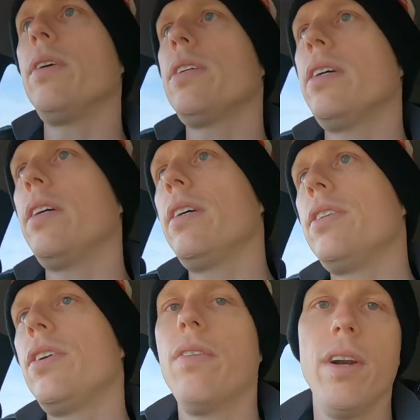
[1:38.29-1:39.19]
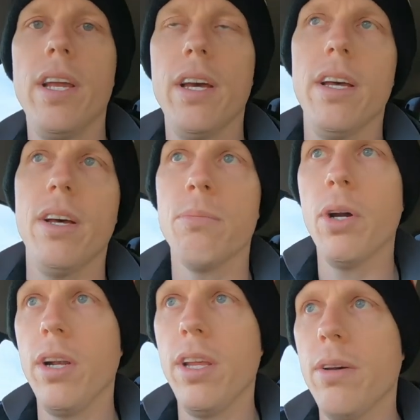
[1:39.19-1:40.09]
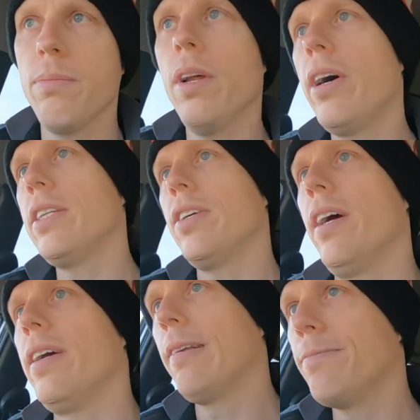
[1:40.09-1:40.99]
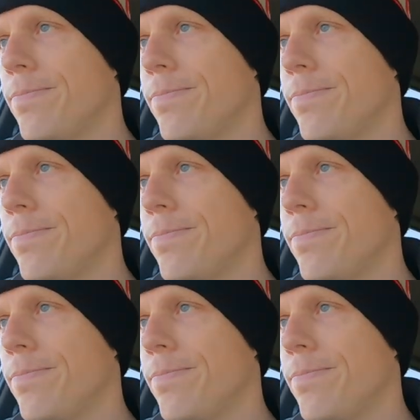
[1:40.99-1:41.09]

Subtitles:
which is urea ammonium nitrate.